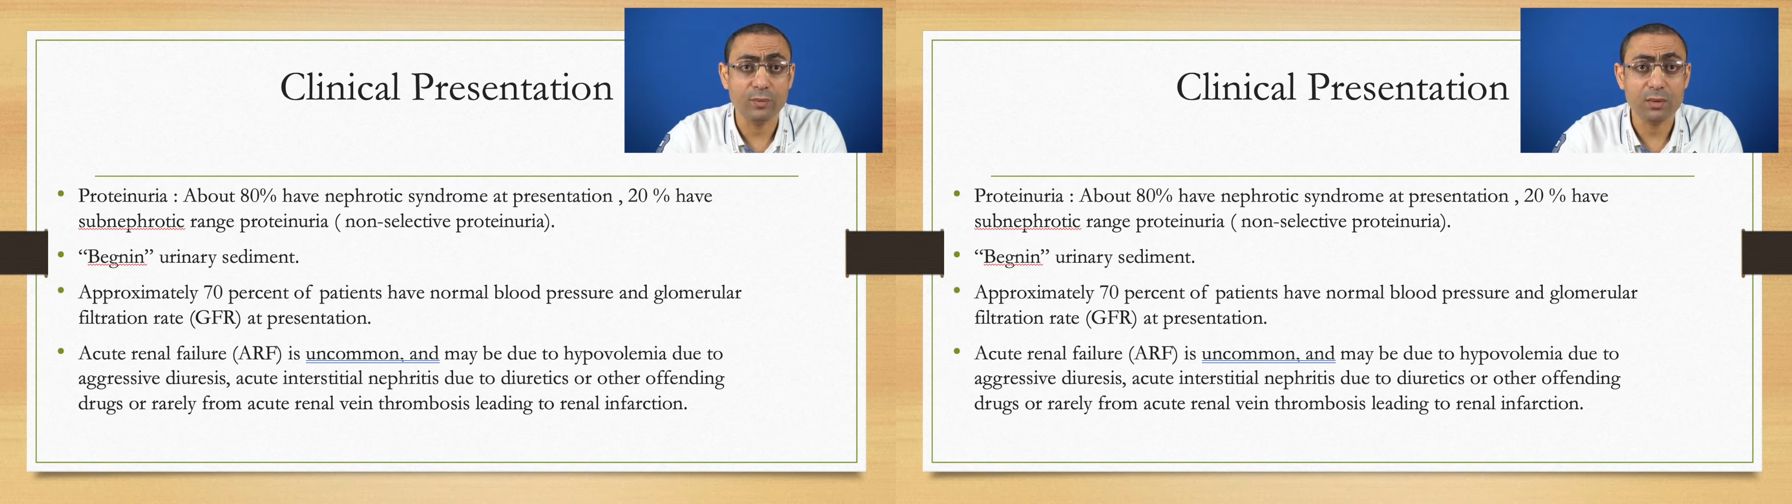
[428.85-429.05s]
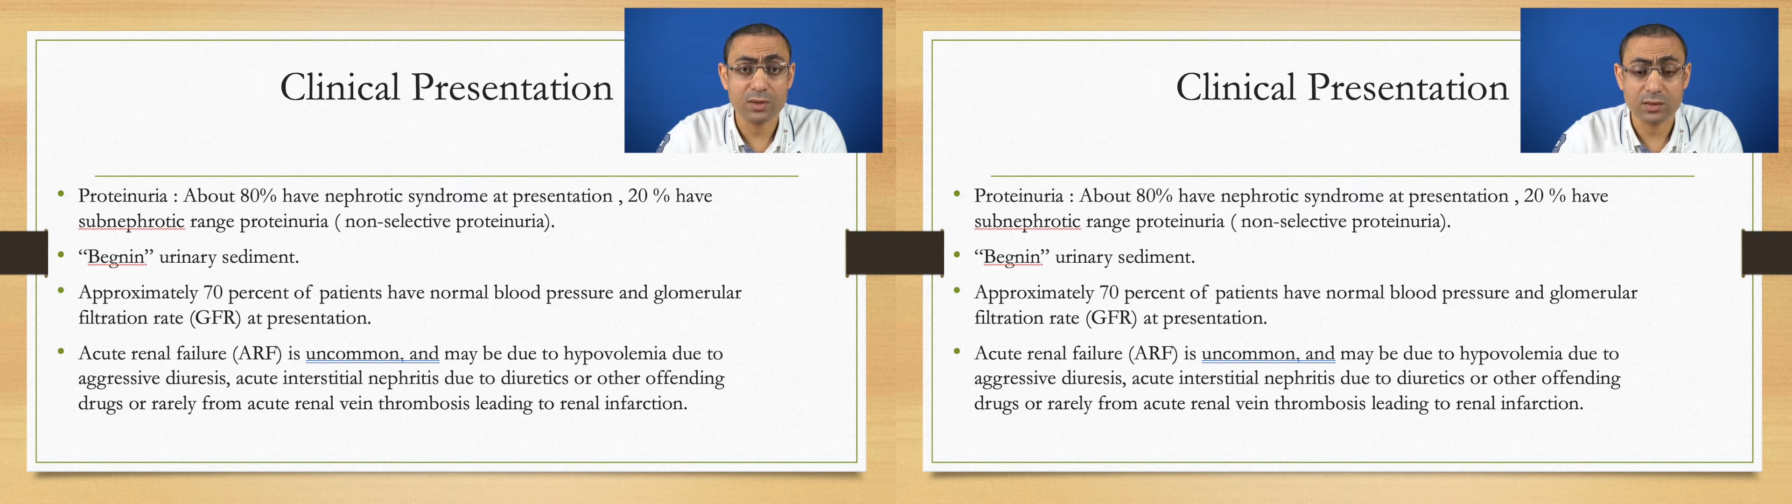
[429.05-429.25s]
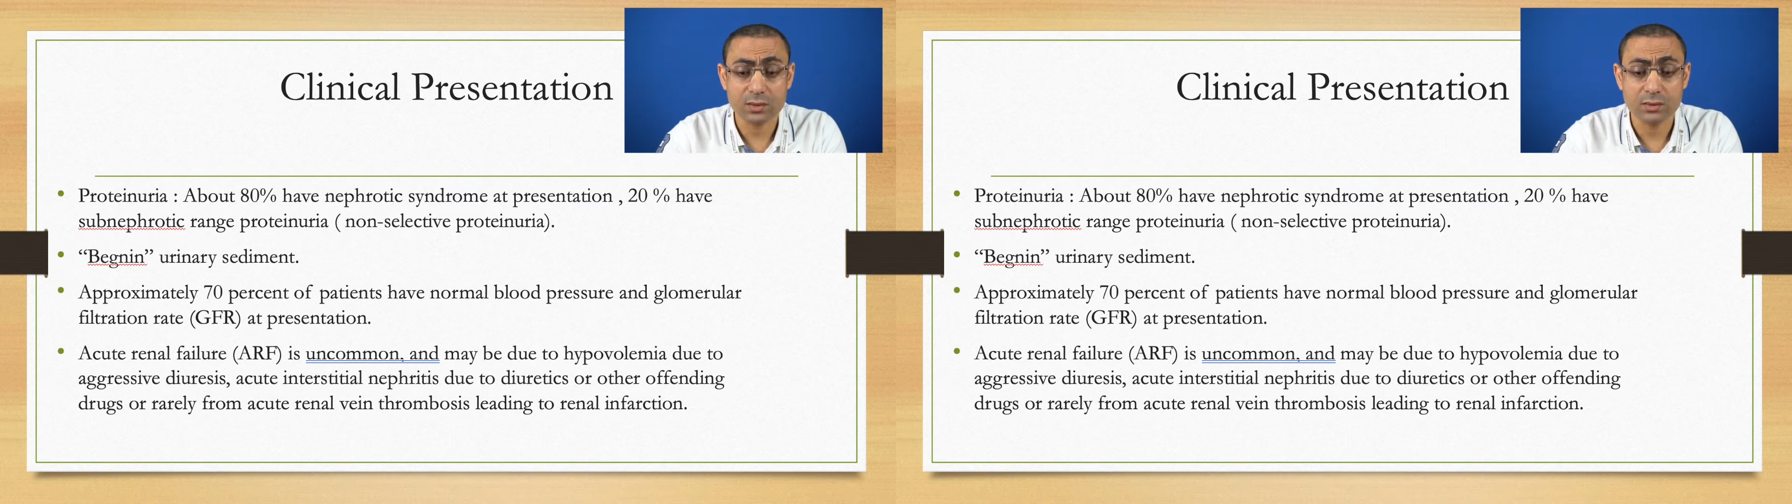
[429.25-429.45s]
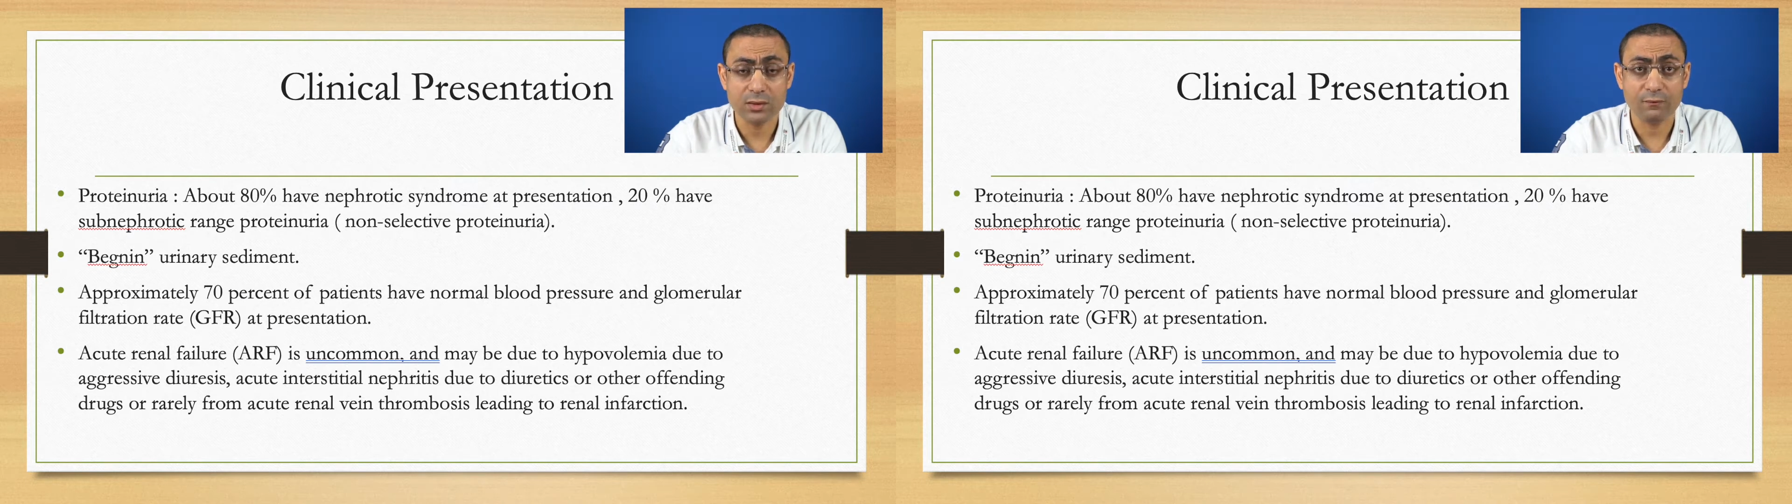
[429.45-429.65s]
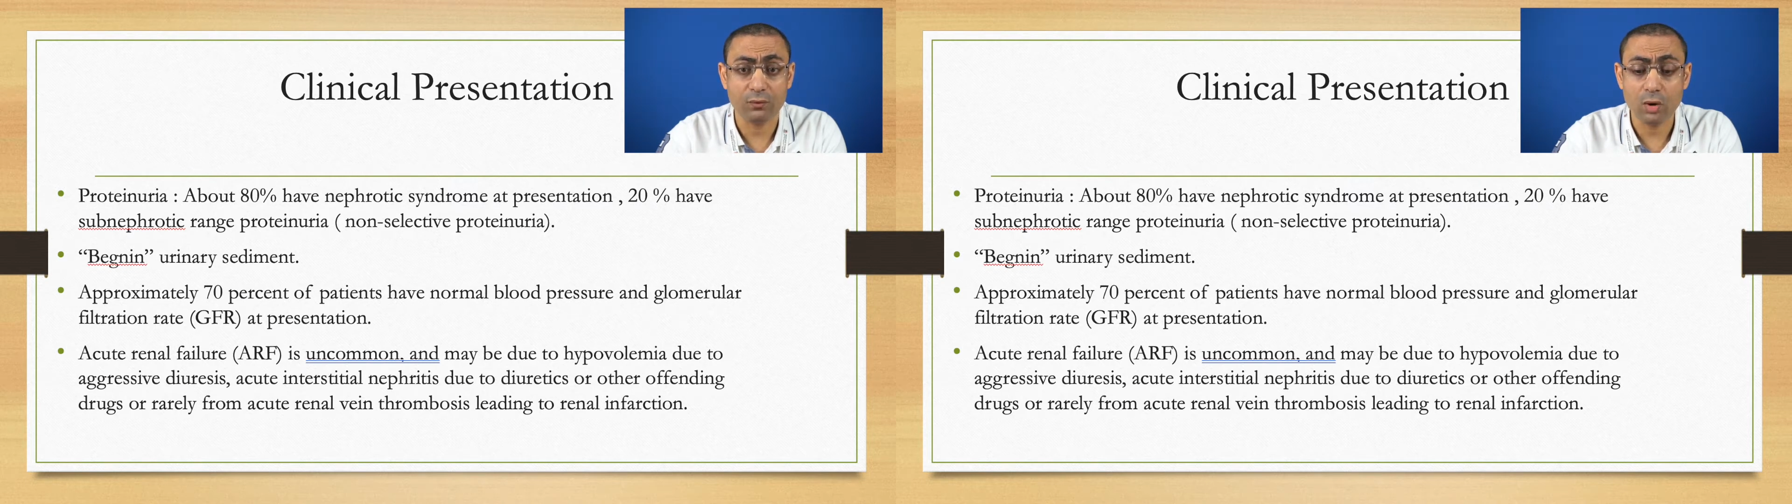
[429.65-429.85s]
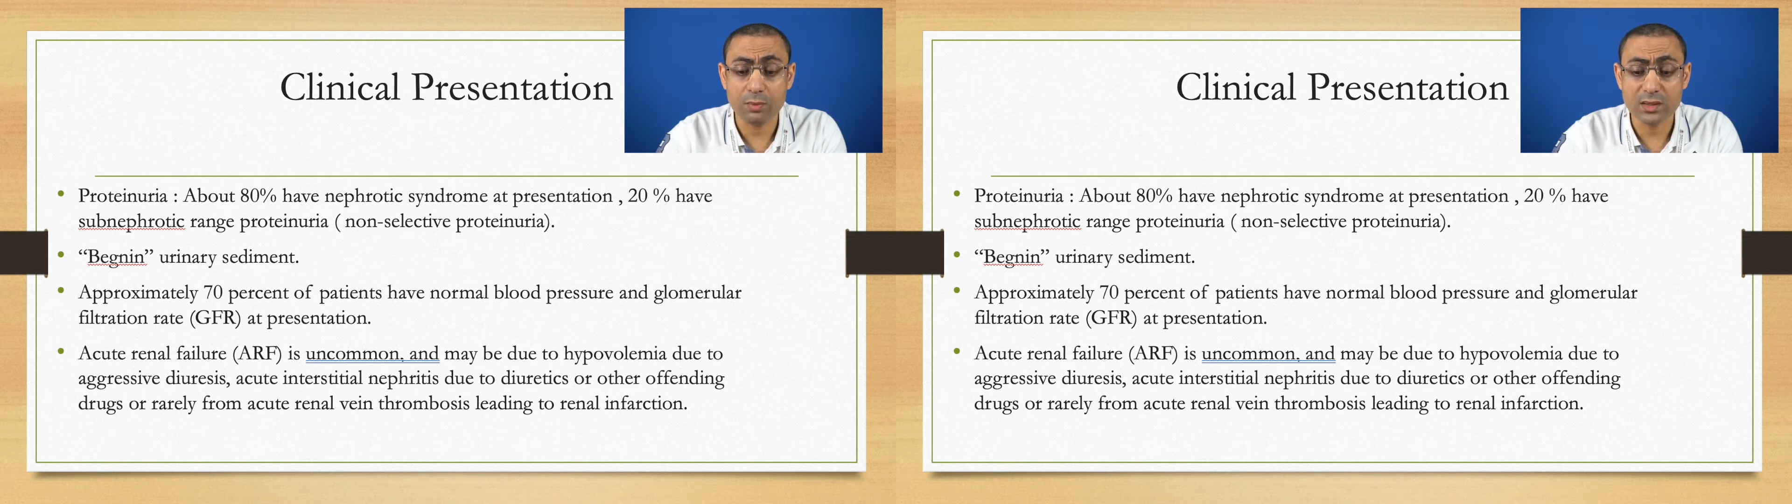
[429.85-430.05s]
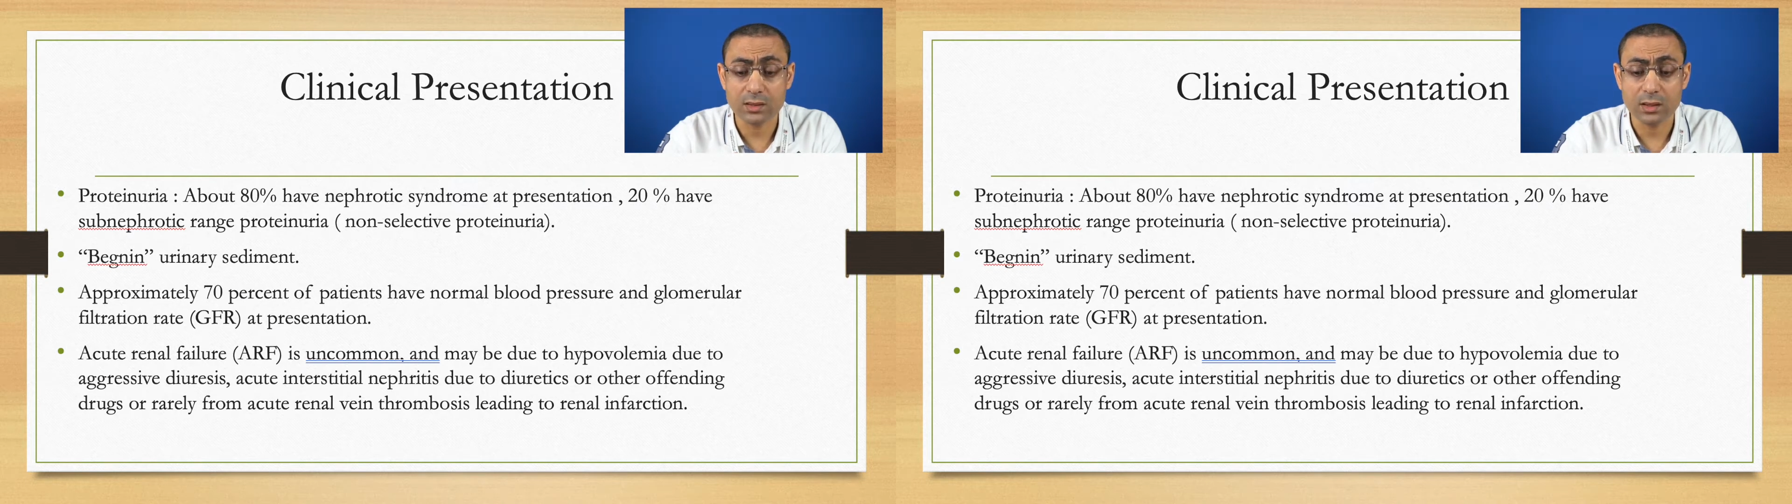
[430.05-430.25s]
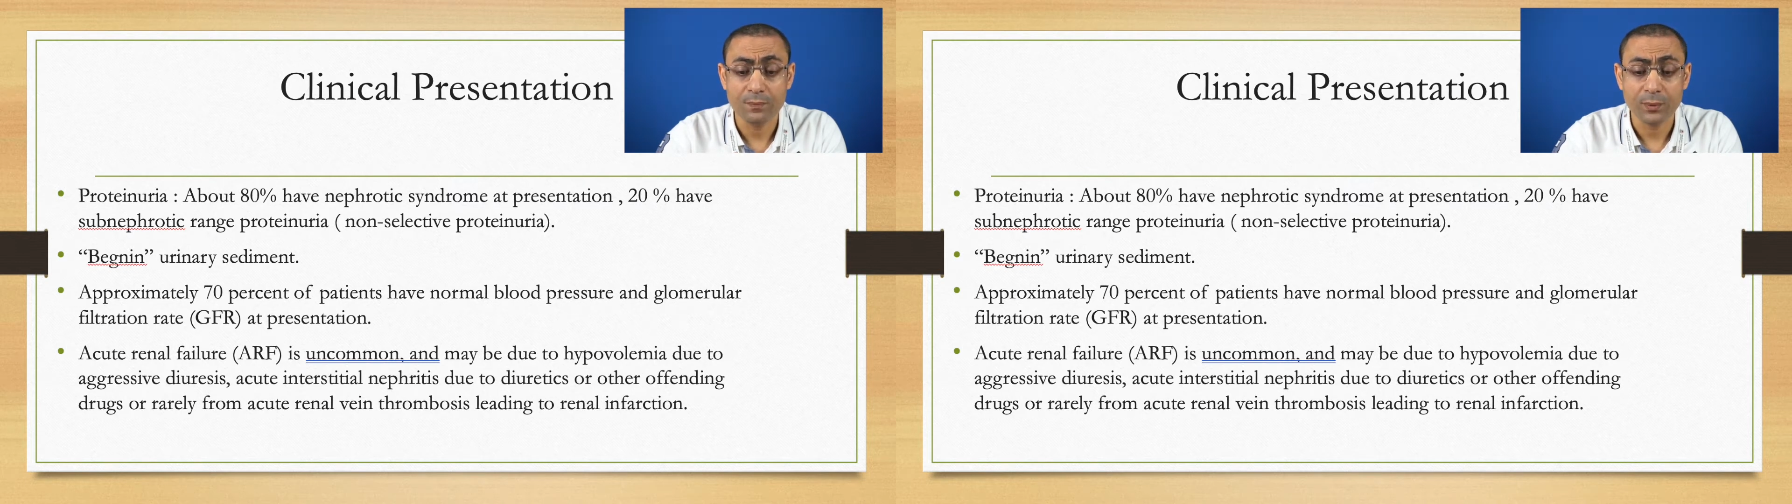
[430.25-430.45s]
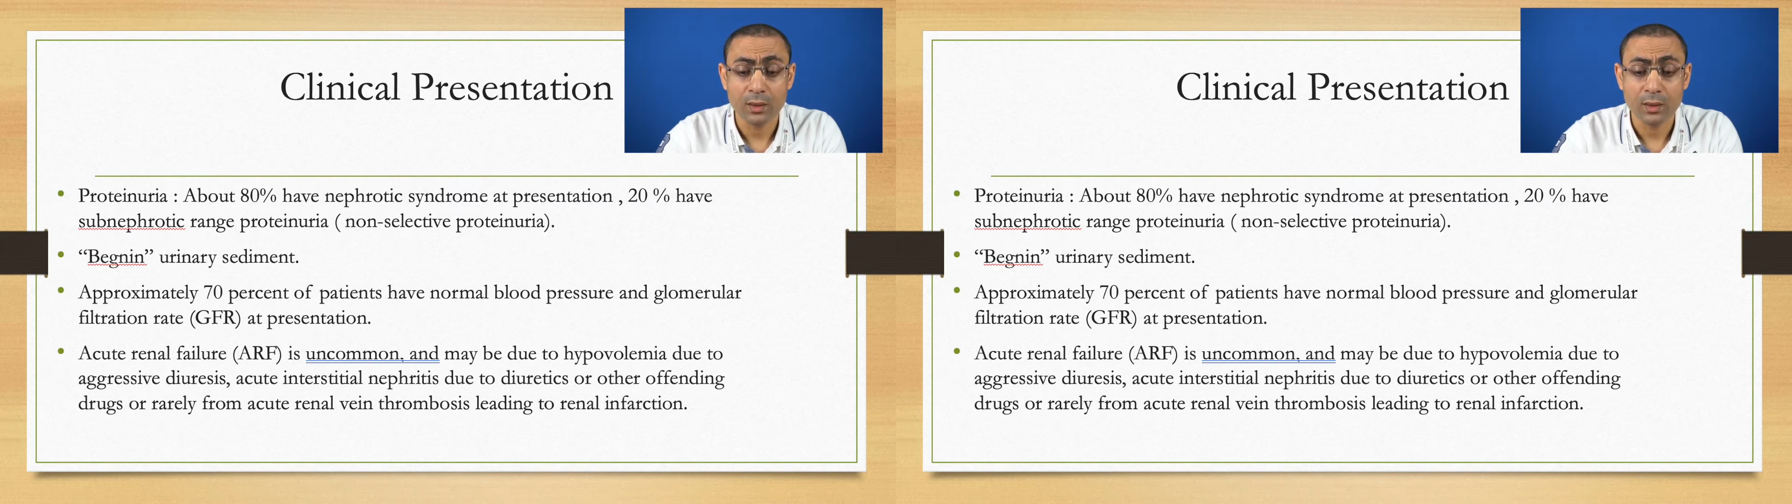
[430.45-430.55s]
membranous nephropathy